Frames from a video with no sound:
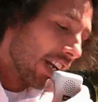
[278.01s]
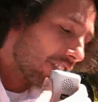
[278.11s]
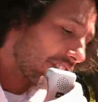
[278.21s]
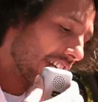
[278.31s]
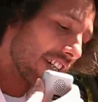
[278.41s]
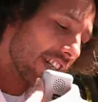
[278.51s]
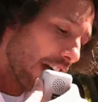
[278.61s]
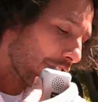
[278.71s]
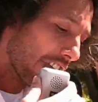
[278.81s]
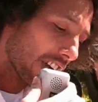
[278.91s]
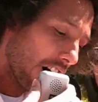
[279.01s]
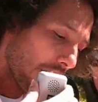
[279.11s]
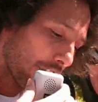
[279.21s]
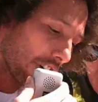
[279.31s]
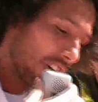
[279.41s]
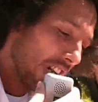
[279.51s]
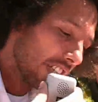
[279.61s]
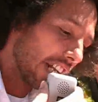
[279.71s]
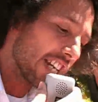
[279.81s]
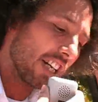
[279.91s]
seek nothing other
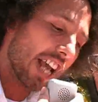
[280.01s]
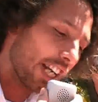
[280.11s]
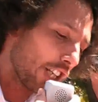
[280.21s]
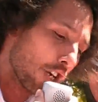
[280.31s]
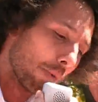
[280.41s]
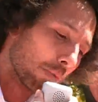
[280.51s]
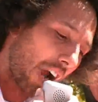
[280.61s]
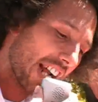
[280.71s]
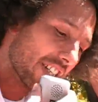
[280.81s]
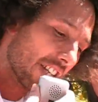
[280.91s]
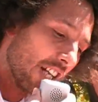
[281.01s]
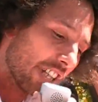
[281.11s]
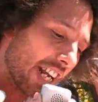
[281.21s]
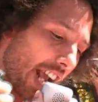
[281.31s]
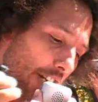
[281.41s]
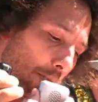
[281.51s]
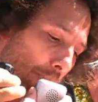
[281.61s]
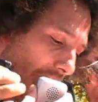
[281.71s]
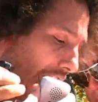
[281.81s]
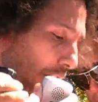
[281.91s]
than the unalienable rights that any
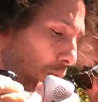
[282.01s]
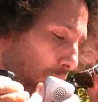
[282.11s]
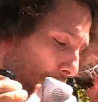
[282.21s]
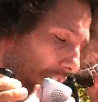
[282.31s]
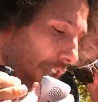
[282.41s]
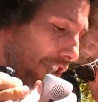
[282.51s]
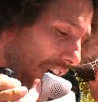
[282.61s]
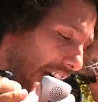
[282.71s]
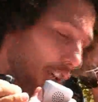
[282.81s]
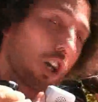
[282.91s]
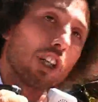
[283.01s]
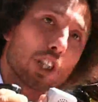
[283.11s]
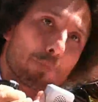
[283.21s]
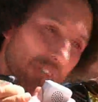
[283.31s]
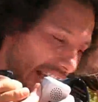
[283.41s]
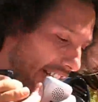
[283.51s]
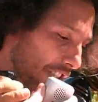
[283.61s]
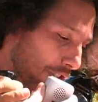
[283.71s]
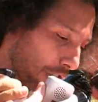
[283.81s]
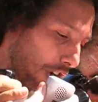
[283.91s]
man, woman, or child on this planet
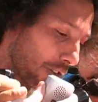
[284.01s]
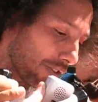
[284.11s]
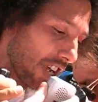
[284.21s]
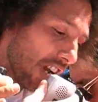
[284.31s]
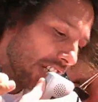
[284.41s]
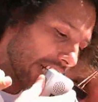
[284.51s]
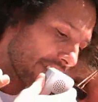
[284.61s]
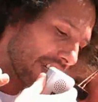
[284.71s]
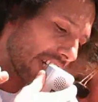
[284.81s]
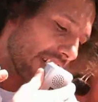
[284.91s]
deserve. They seek